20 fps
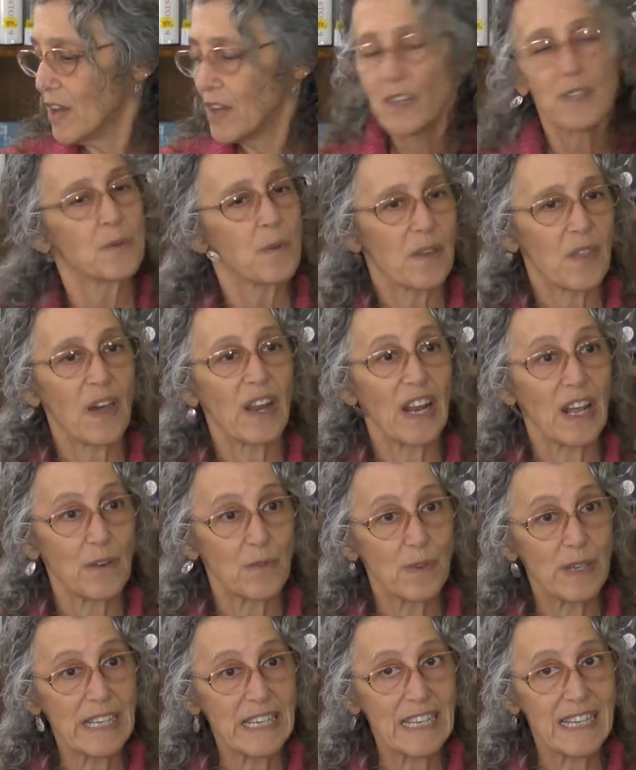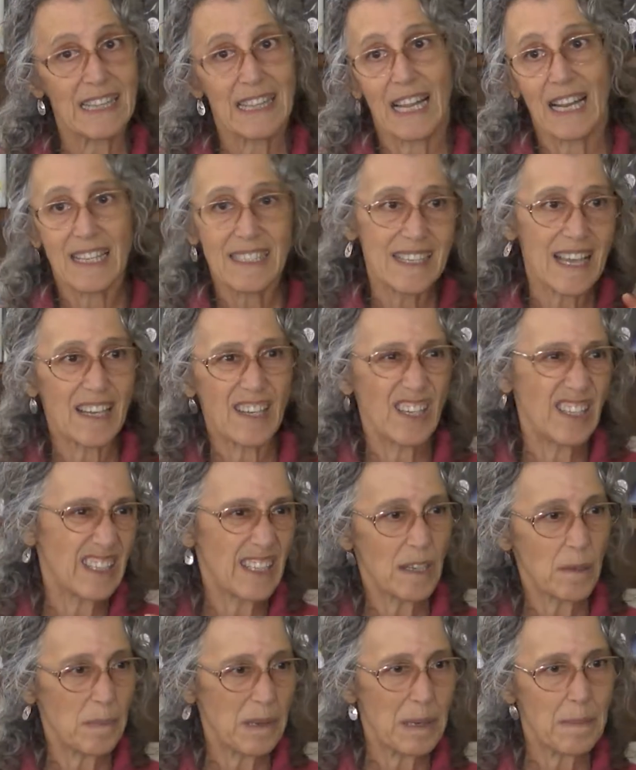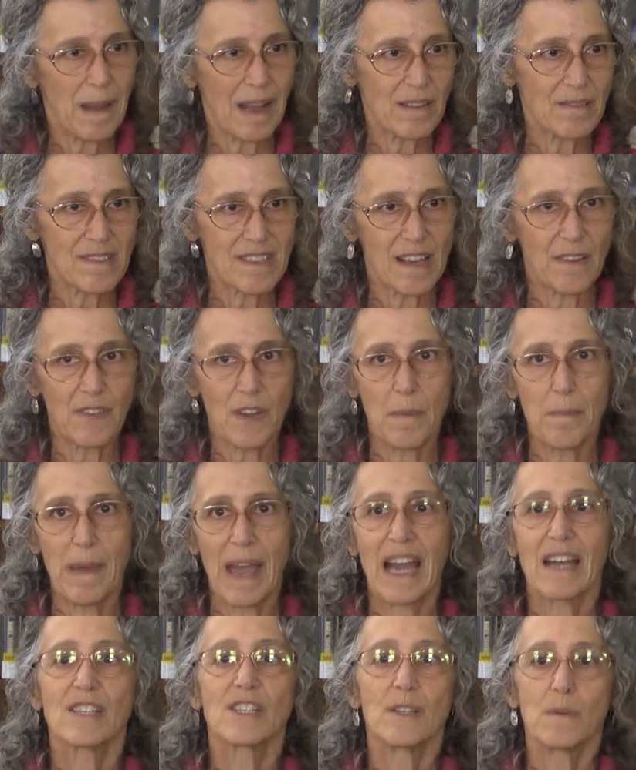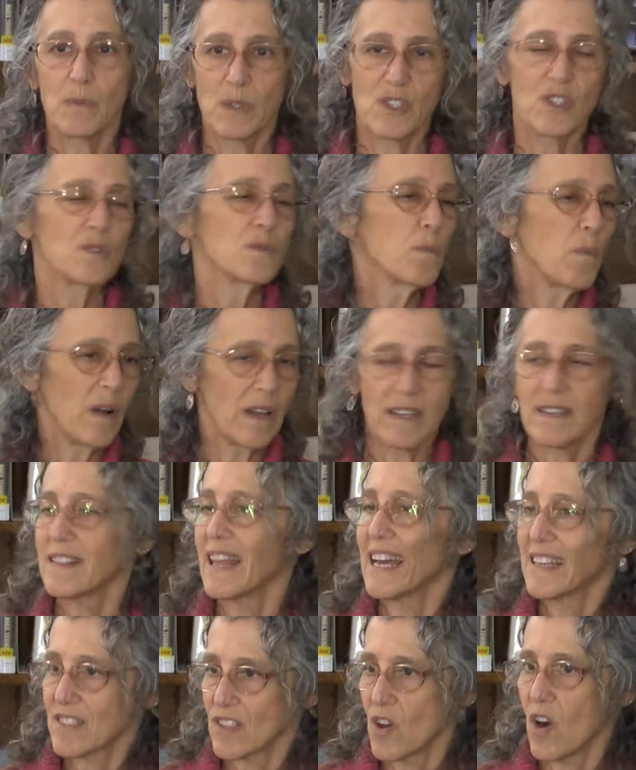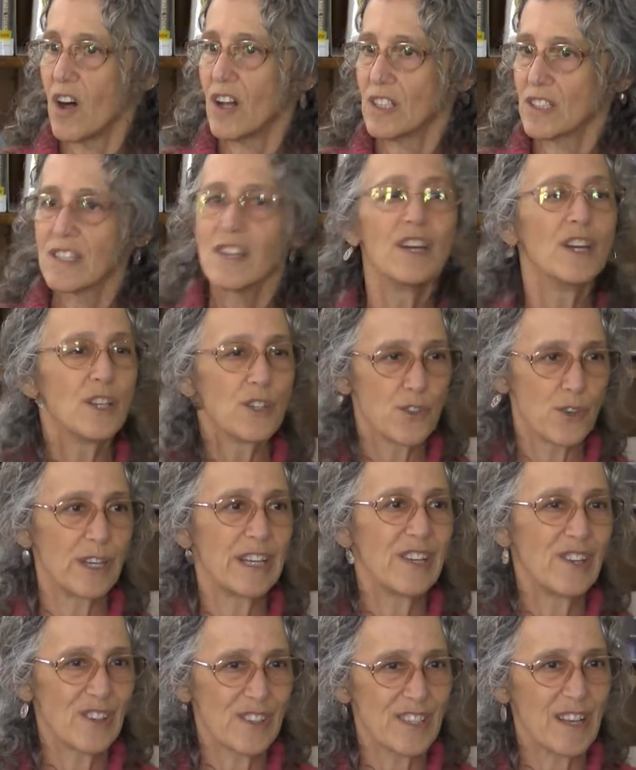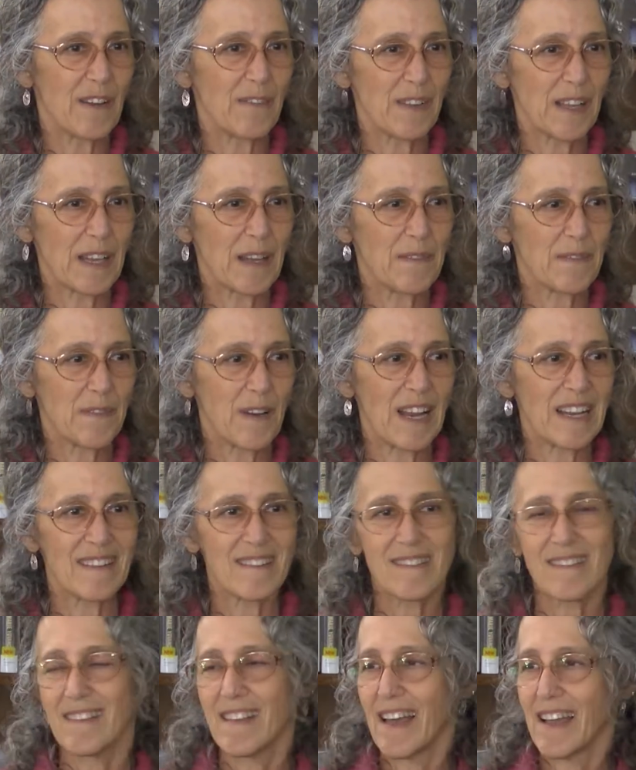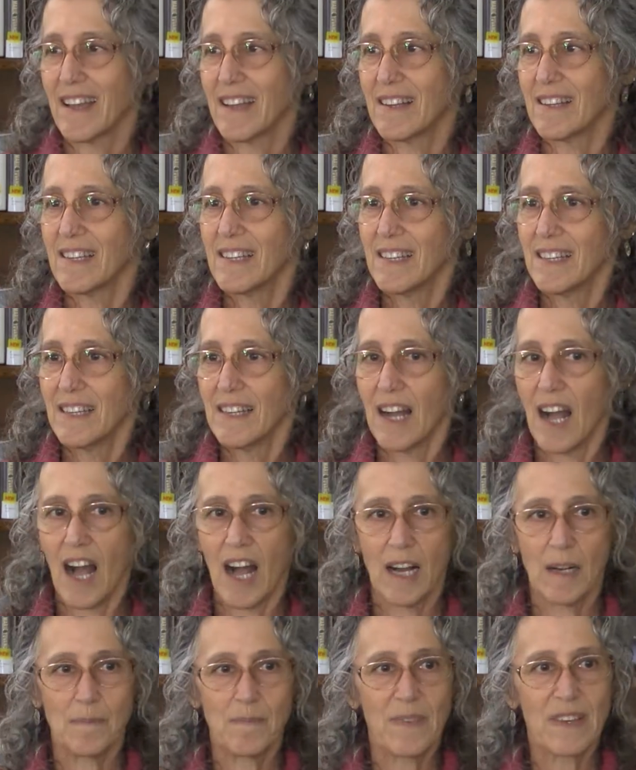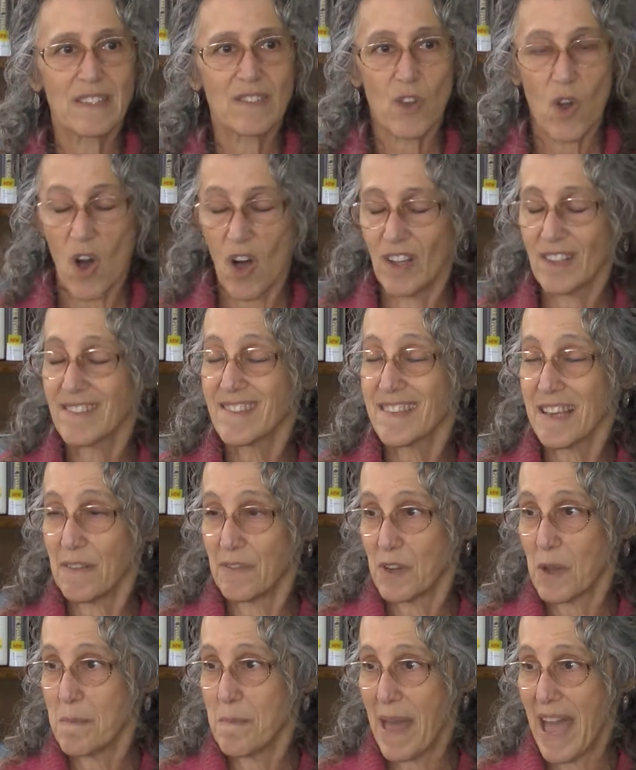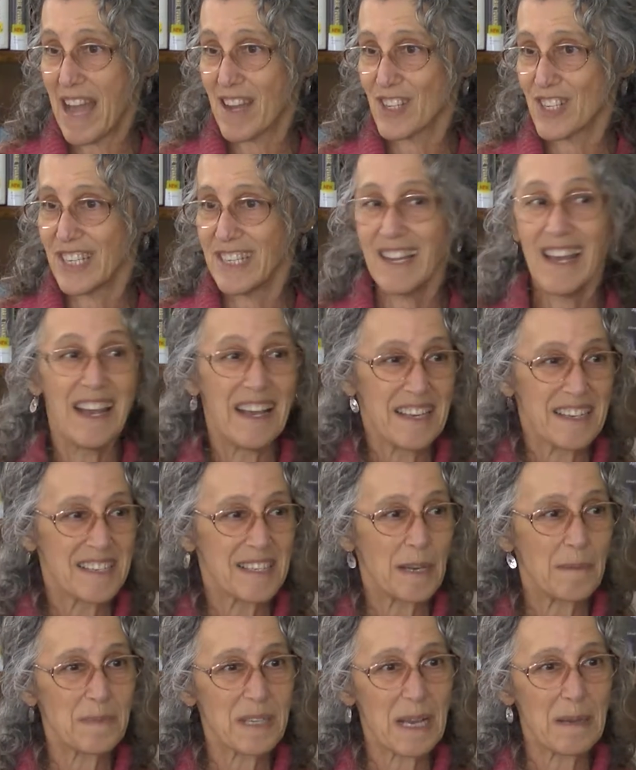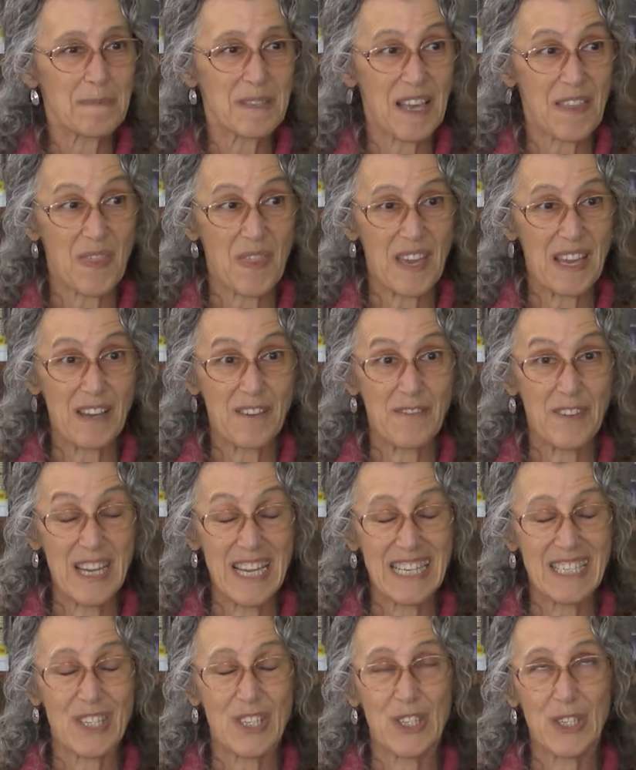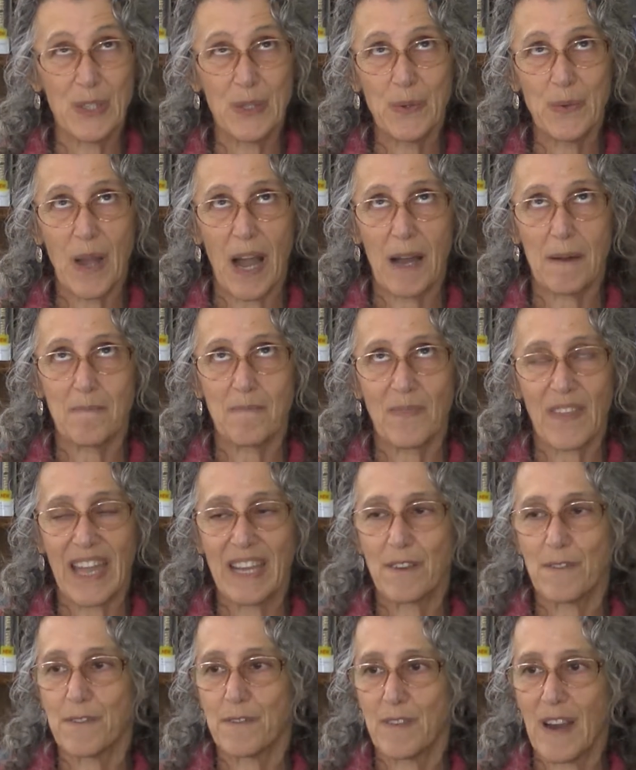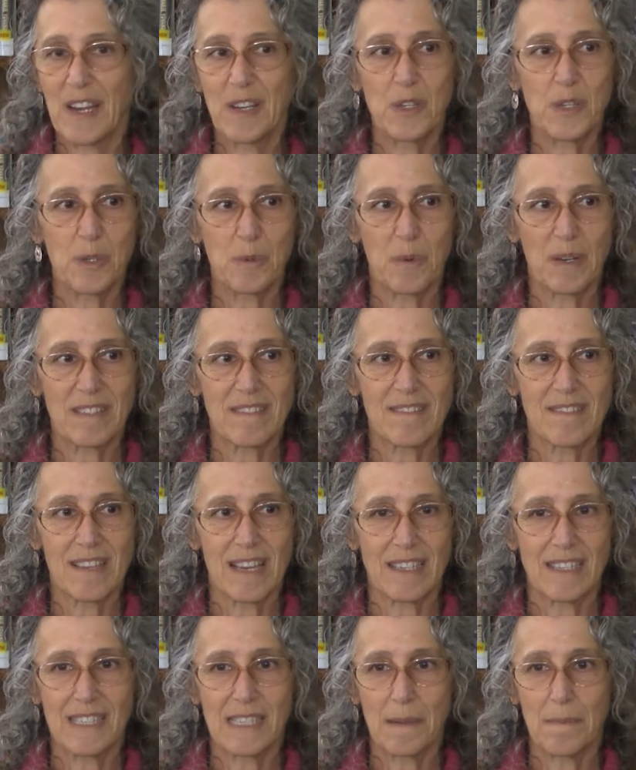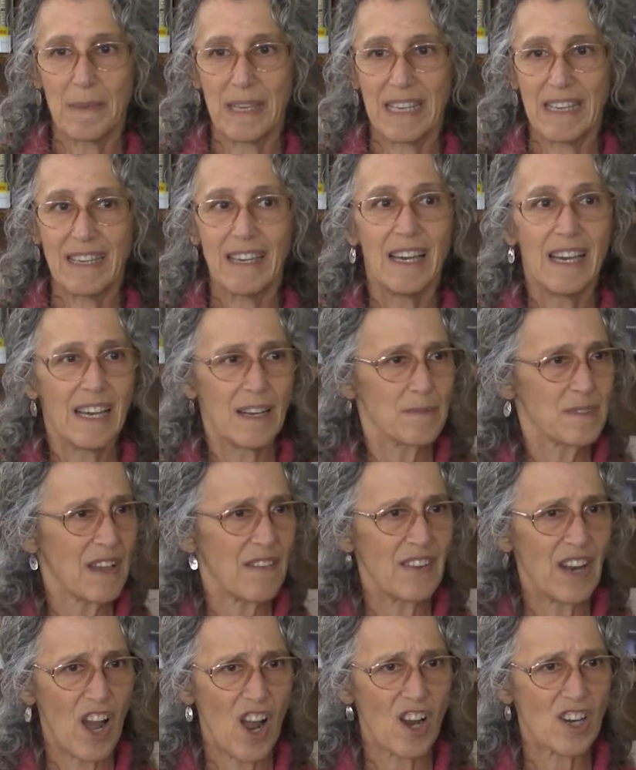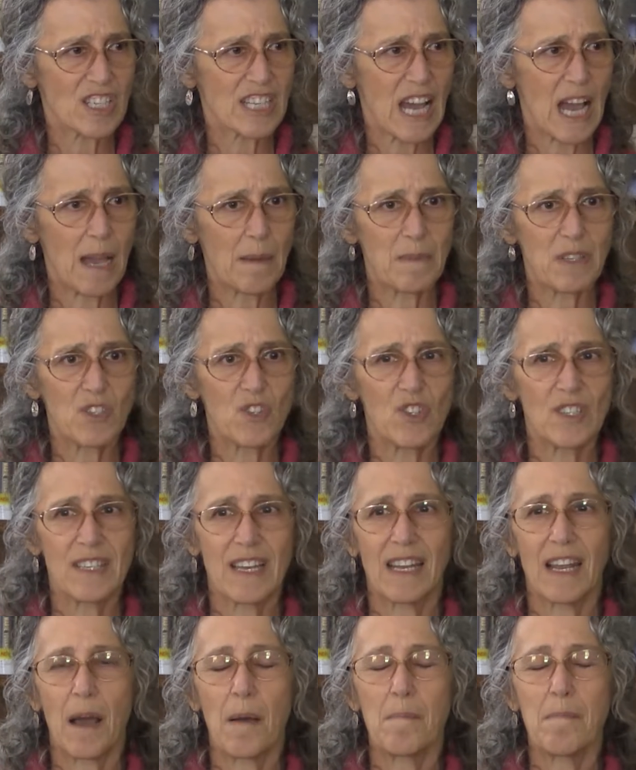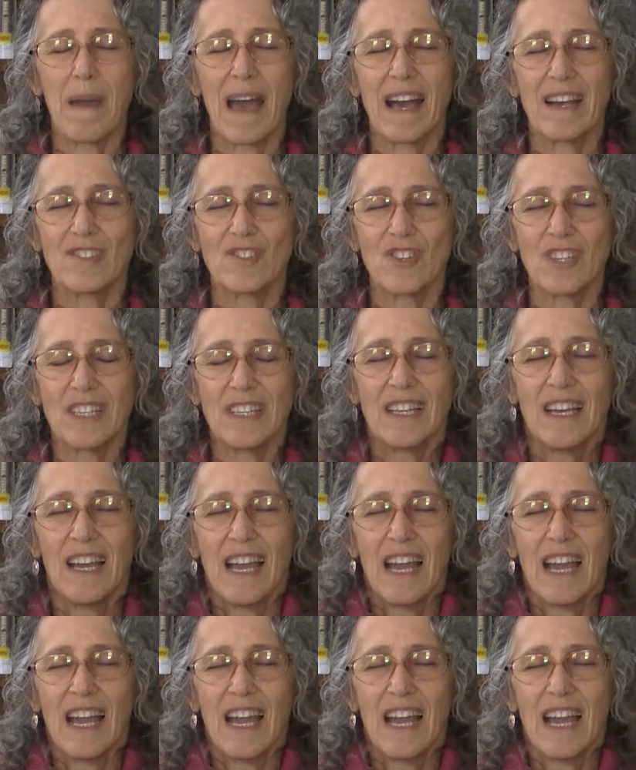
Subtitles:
So I thought I'd read it, and then I'll tell you a little bit about self-compassion, which is what that's called. Treating yourself like a friend is called self-compassion. Sometimes I think of it too. I had a friend who once said to me, she's having a hard time, and she said, imagine